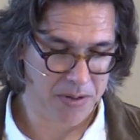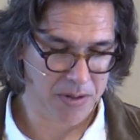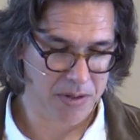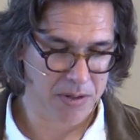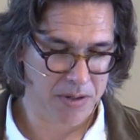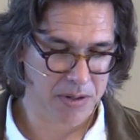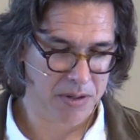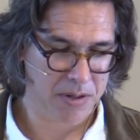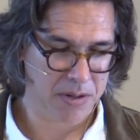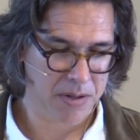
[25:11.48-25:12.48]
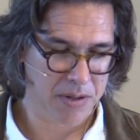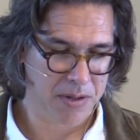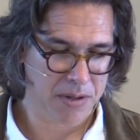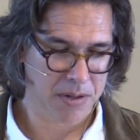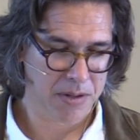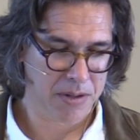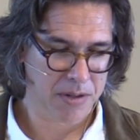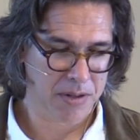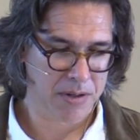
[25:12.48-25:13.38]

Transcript: [no speech]